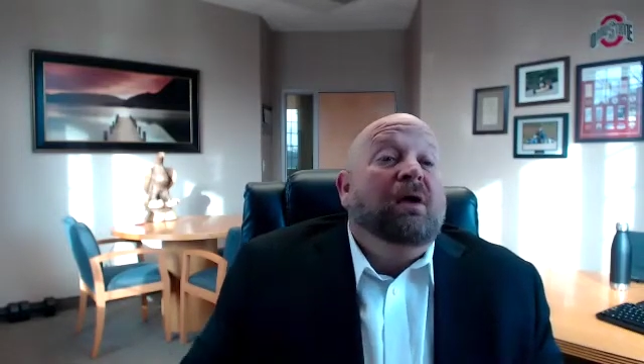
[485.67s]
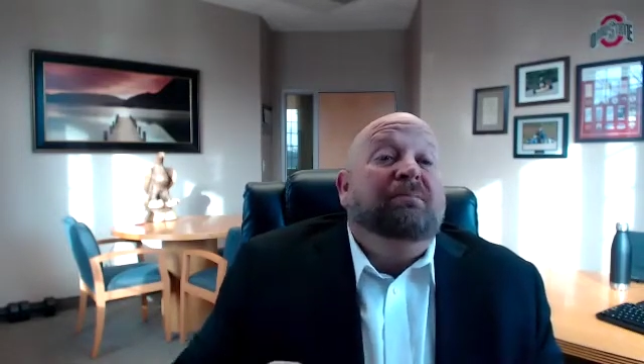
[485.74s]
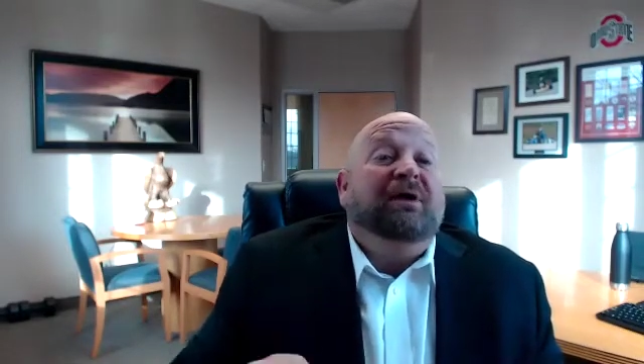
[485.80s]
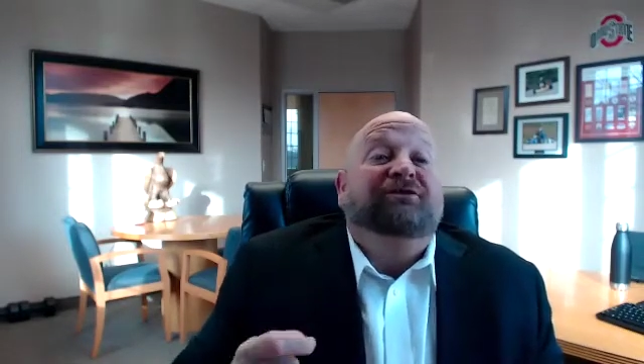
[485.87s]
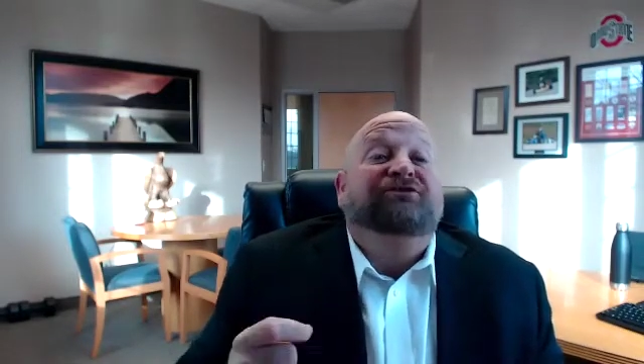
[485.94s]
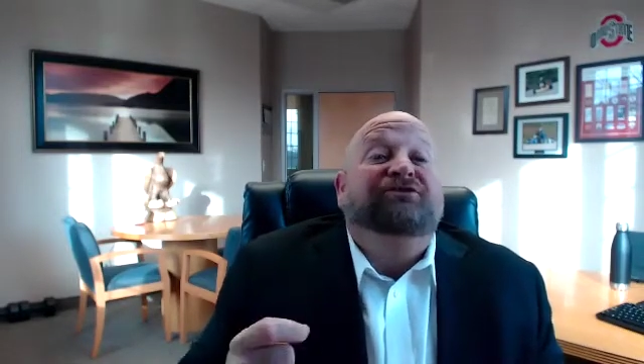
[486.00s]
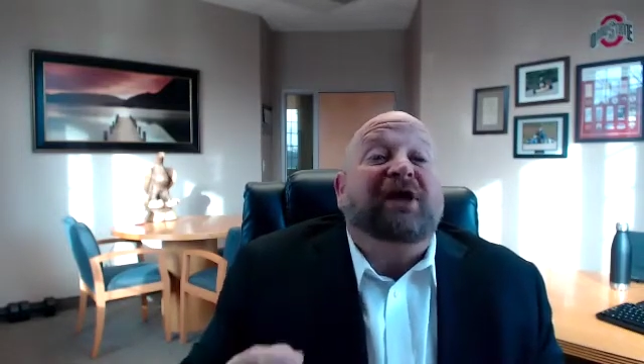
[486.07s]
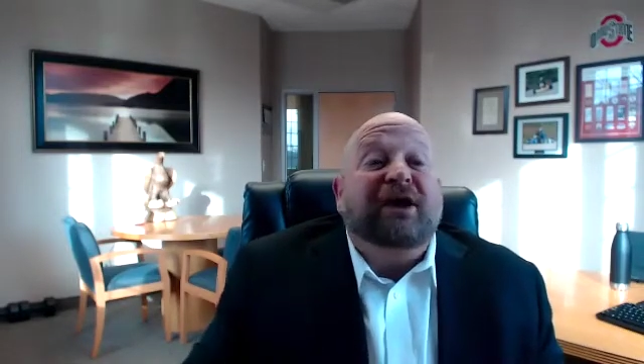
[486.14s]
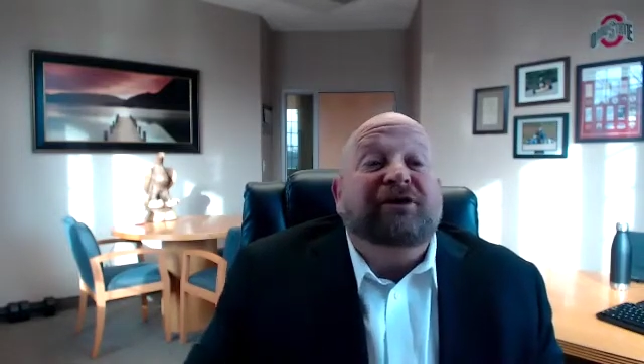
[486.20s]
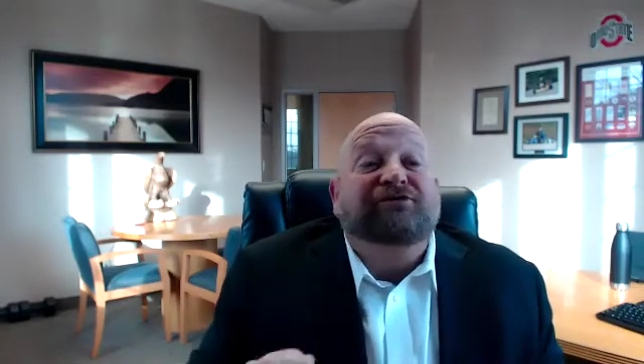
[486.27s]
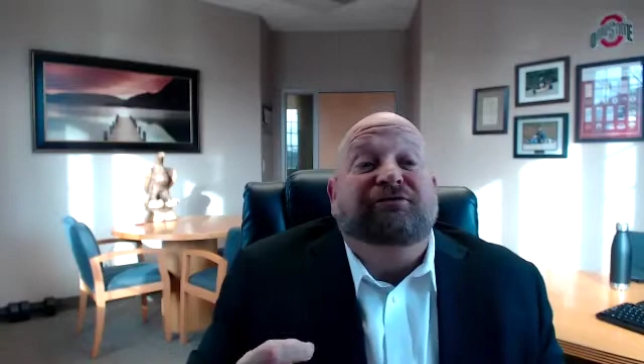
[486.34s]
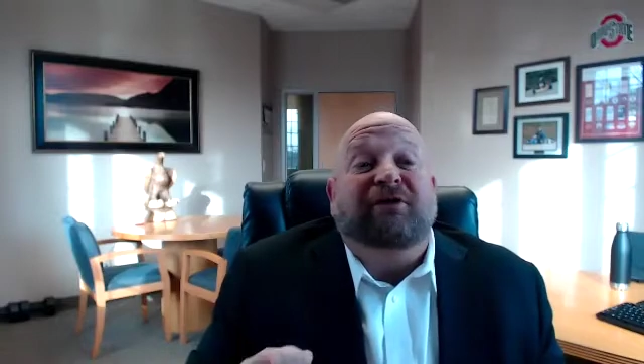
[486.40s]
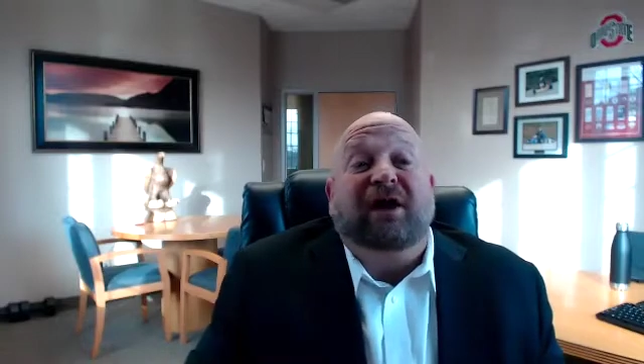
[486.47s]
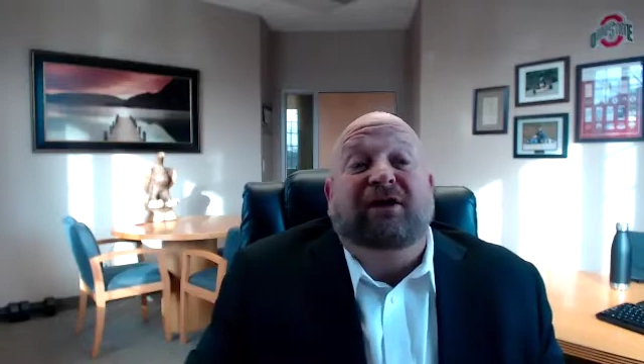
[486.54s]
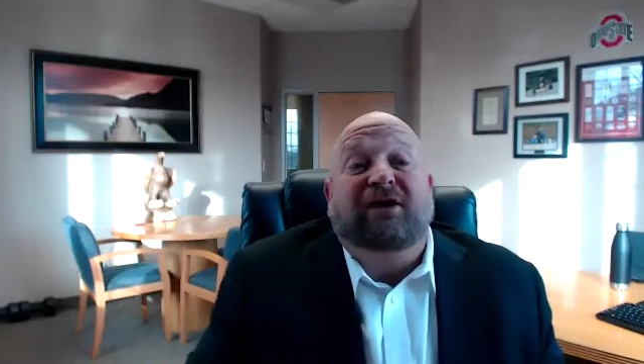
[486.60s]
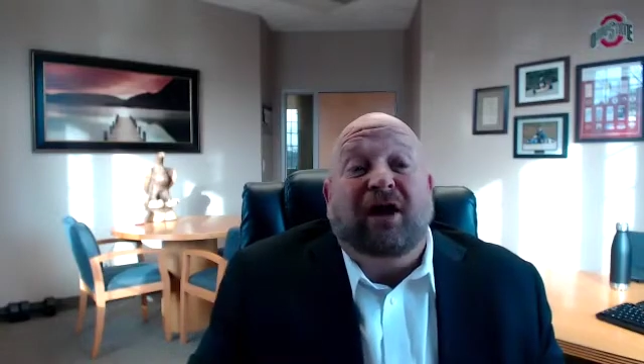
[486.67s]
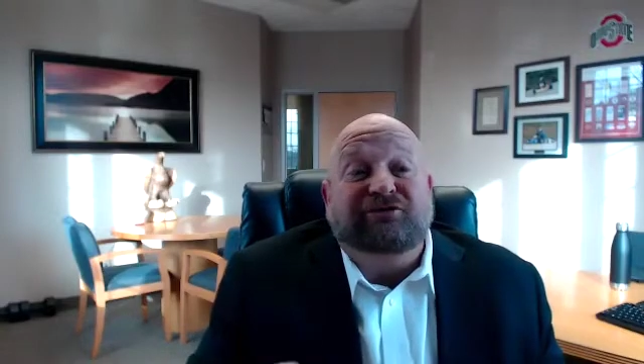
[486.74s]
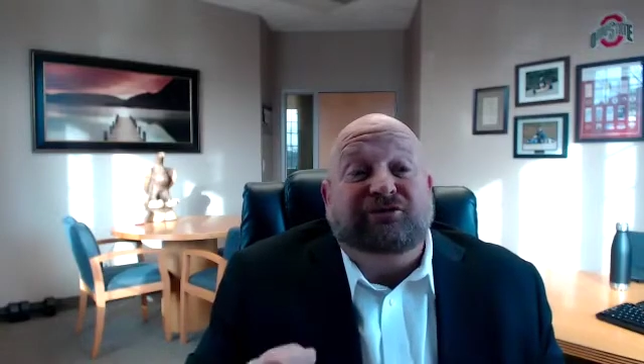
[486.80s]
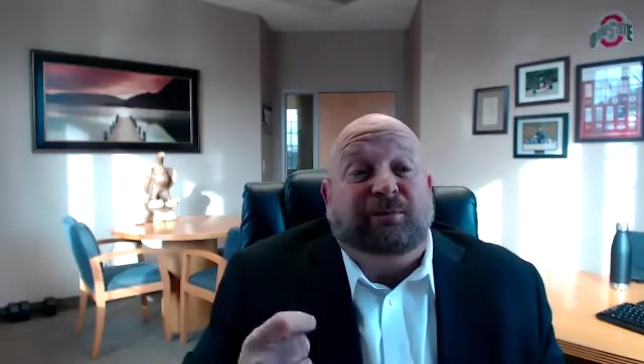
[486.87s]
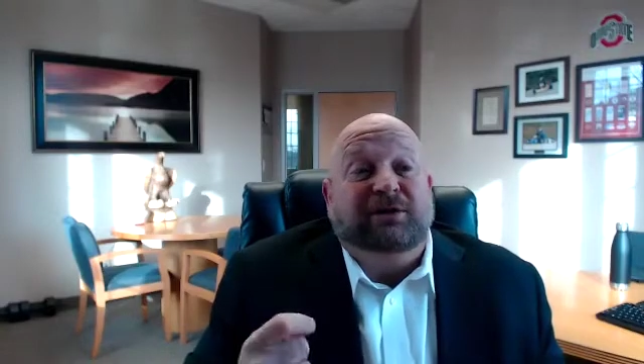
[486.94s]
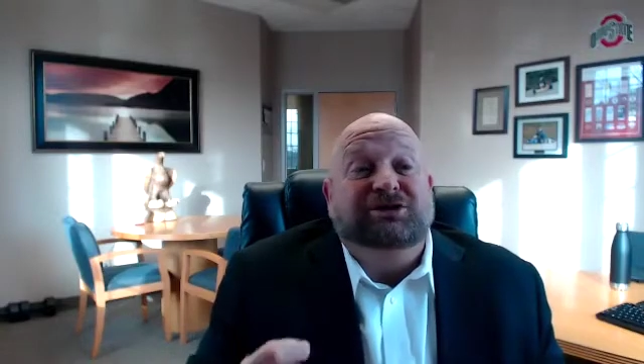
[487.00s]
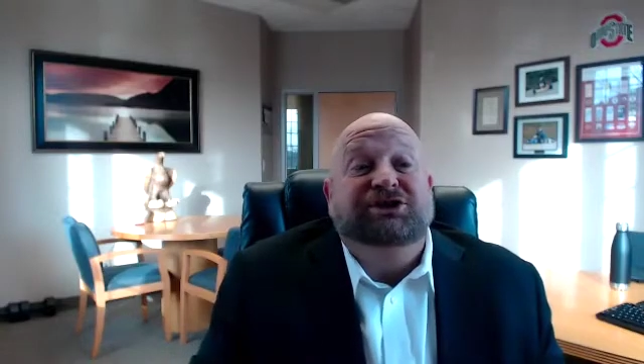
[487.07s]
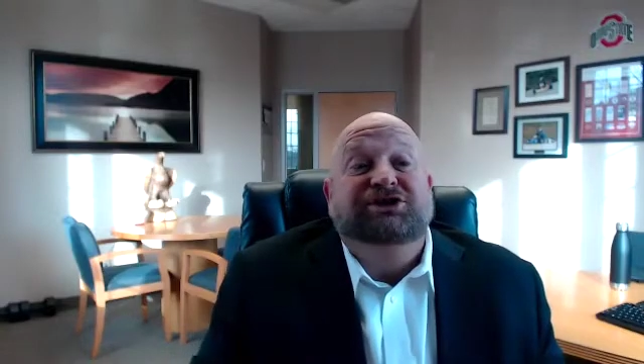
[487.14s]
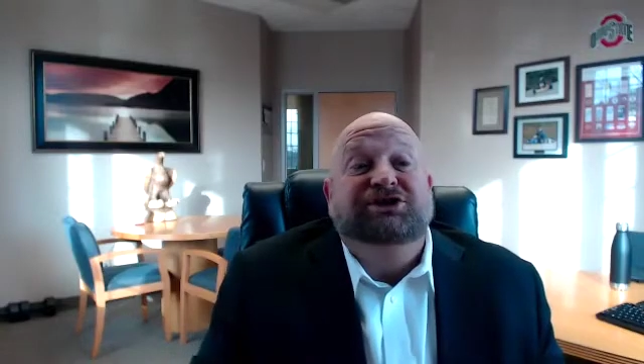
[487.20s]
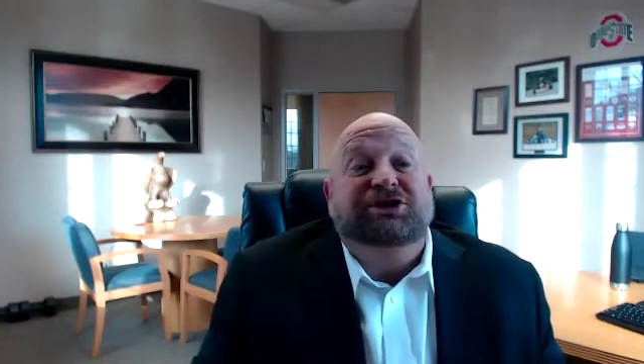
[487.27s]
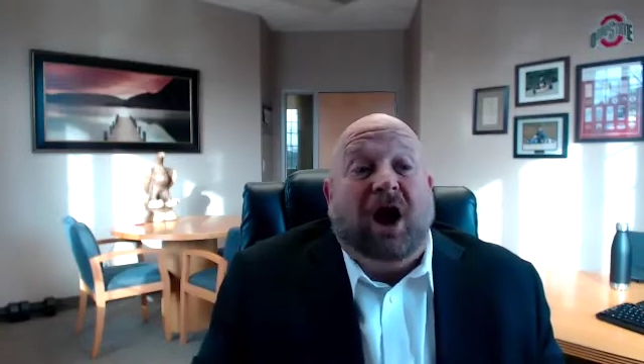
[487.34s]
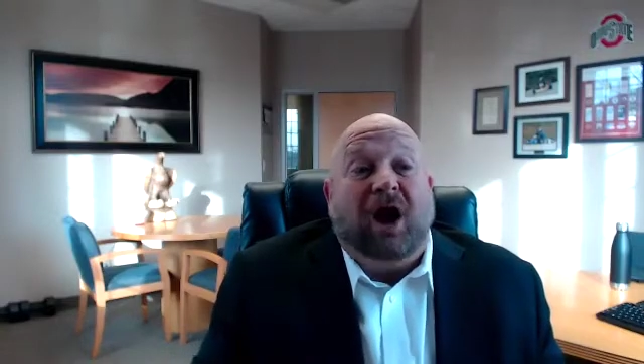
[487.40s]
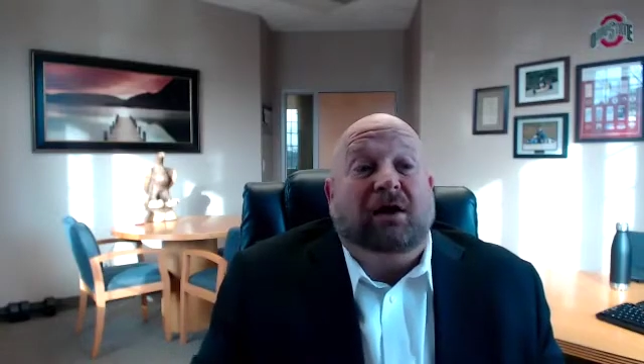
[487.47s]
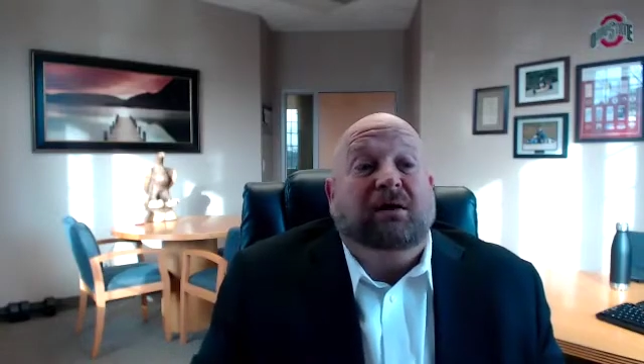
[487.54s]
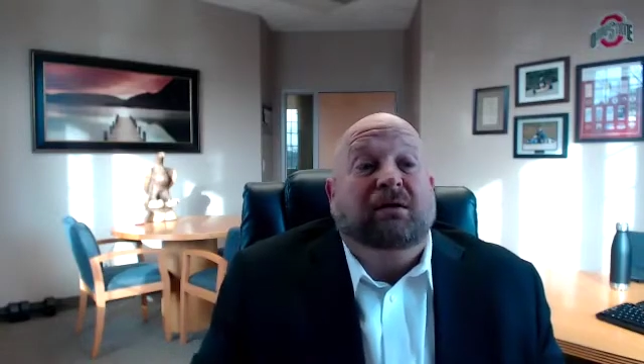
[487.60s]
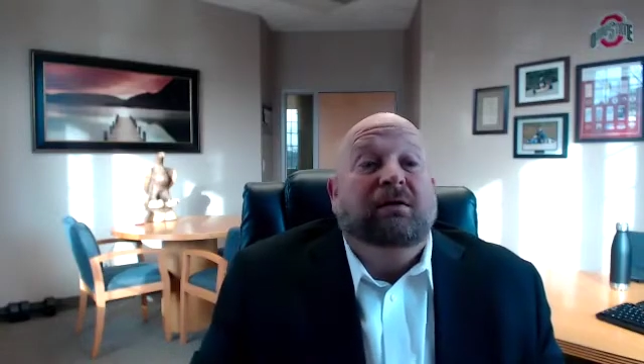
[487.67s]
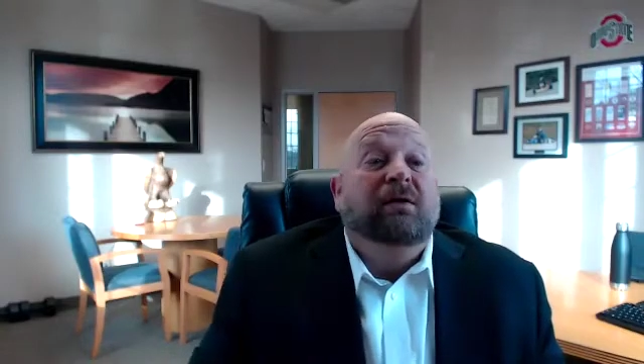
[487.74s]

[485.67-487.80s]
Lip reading: because satisfied customers suck.